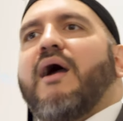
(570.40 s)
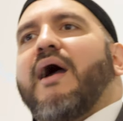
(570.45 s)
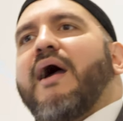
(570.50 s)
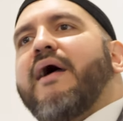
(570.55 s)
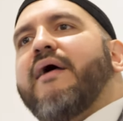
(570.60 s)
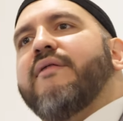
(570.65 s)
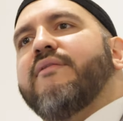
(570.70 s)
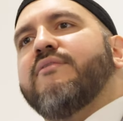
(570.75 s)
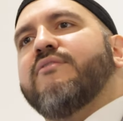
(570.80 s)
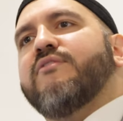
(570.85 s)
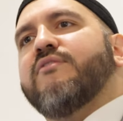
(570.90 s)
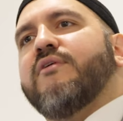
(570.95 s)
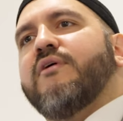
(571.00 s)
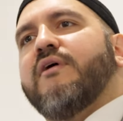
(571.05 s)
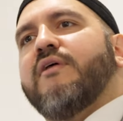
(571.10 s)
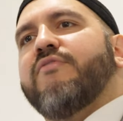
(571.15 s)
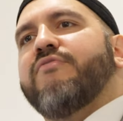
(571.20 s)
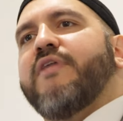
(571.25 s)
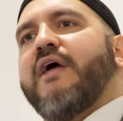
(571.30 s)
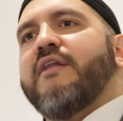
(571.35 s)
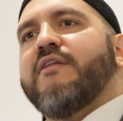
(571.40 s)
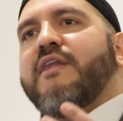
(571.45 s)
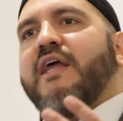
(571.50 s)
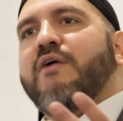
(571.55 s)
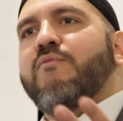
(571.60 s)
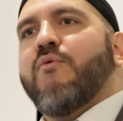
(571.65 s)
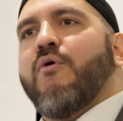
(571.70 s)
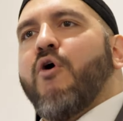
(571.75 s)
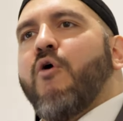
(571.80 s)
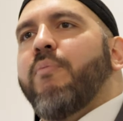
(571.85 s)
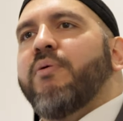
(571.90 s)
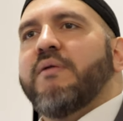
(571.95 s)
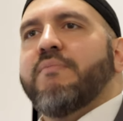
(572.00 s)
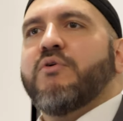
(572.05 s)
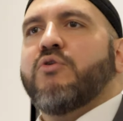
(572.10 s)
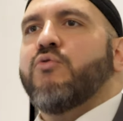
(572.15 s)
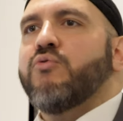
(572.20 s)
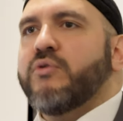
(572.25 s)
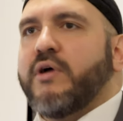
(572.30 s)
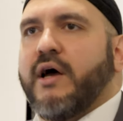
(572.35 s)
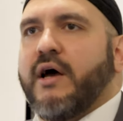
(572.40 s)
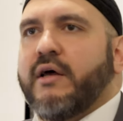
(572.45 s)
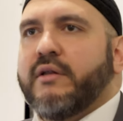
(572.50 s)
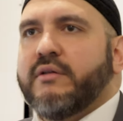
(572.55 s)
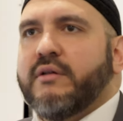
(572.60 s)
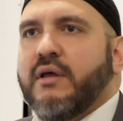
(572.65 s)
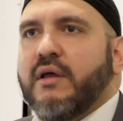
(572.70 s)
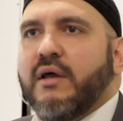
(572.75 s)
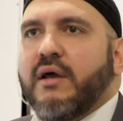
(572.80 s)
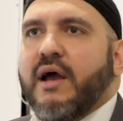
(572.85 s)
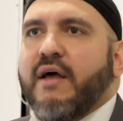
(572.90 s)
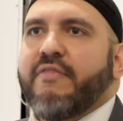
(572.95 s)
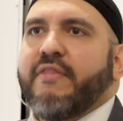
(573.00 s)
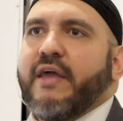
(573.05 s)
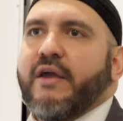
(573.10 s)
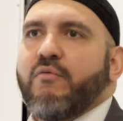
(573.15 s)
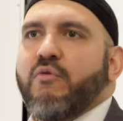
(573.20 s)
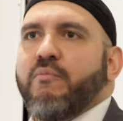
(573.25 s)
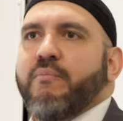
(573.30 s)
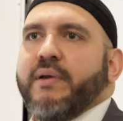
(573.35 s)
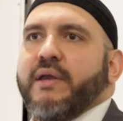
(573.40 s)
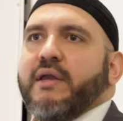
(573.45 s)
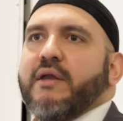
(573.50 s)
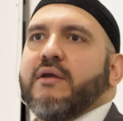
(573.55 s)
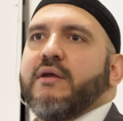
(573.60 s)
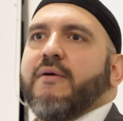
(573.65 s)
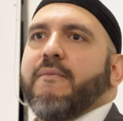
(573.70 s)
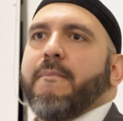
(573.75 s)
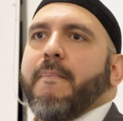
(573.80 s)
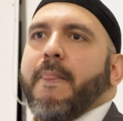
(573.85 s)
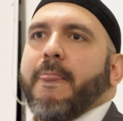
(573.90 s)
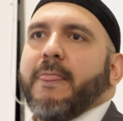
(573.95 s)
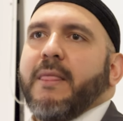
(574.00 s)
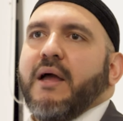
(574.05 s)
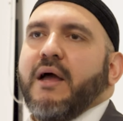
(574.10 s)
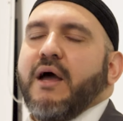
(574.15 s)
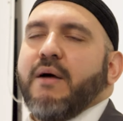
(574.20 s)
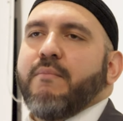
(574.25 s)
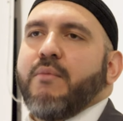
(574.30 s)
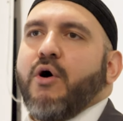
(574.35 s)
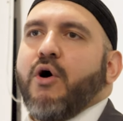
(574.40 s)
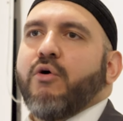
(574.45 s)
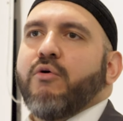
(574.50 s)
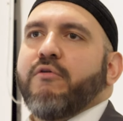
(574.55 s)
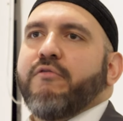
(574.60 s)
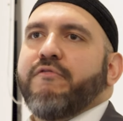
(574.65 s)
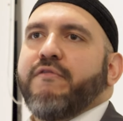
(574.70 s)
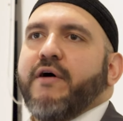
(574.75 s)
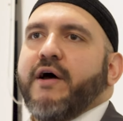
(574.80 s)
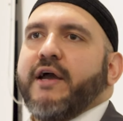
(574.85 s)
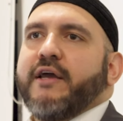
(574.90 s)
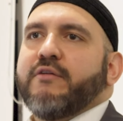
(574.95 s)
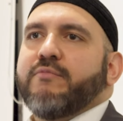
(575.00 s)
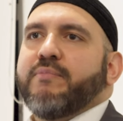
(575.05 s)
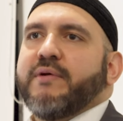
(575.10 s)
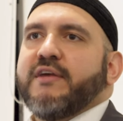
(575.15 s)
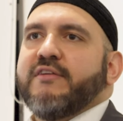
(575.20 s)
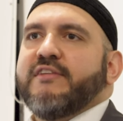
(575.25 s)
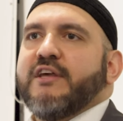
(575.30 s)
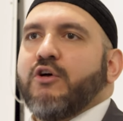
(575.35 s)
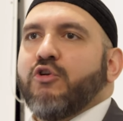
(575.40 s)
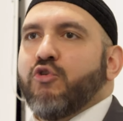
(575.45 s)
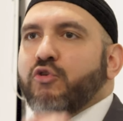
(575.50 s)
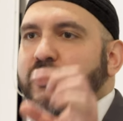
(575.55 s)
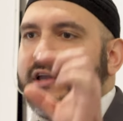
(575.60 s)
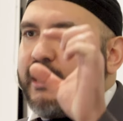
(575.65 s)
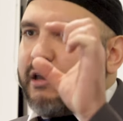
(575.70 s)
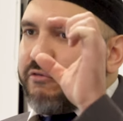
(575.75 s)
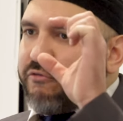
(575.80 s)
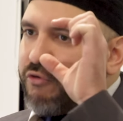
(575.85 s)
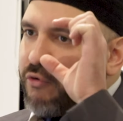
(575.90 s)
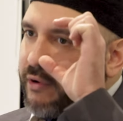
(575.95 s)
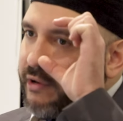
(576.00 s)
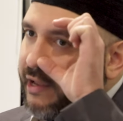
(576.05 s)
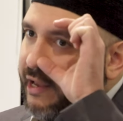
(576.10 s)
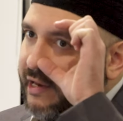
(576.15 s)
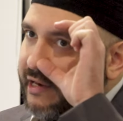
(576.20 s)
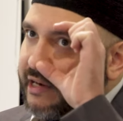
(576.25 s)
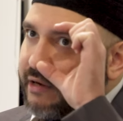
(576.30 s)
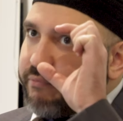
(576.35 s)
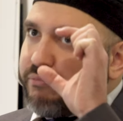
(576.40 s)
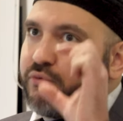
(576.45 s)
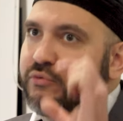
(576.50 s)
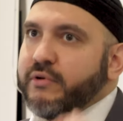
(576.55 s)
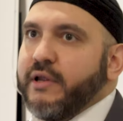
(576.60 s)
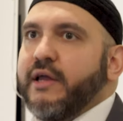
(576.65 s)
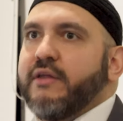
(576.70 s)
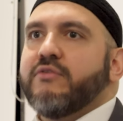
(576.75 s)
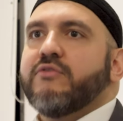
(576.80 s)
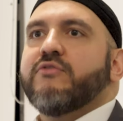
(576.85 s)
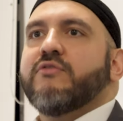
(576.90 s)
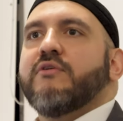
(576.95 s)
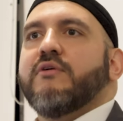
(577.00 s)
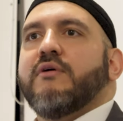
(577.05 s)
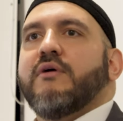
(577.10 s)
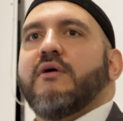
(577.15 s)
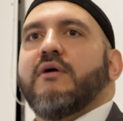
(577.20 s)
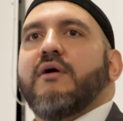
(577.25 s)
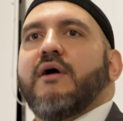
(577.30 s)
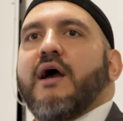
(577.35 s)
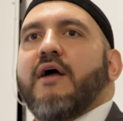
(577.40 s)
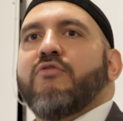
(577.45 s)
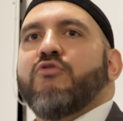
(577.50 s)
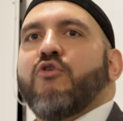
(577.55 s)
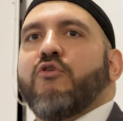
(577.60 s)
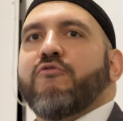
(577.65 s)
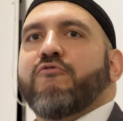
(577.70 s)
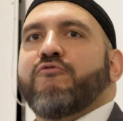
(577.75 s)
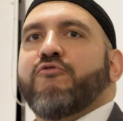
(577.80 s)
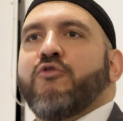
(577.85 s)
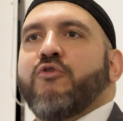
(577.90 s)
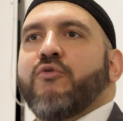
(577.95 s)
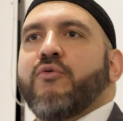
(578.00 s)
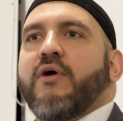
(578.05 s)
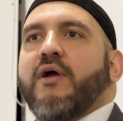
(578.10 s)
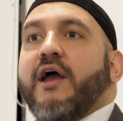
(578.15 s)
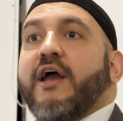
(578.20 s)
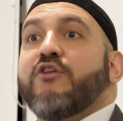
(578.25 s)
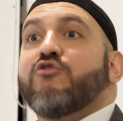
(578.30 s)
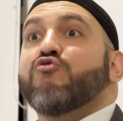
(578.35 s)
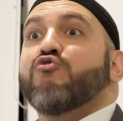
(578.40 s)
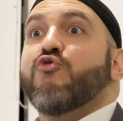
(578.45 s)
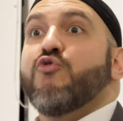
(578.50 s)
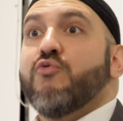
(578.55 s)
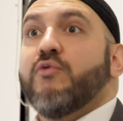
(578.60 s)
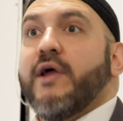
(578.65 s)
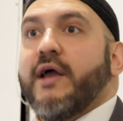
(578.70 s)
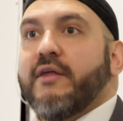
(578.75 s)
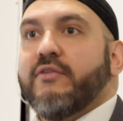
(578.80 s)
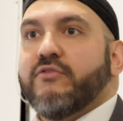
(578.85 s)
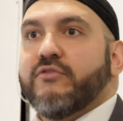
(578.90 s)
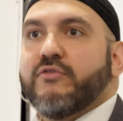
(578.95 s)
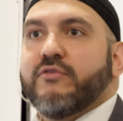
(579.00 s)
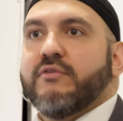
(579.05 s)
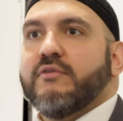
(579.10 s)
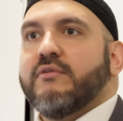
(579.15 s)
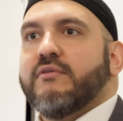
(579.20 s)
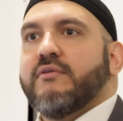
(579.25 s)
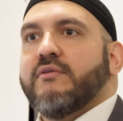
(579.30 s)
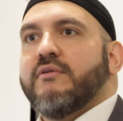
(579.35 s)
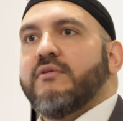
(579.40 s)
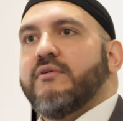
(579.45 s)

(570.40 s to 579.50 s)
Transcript: And then they will open up the Quran and they will be um, horrified because they are looking at it through a, a liberal lens and not through a true lens.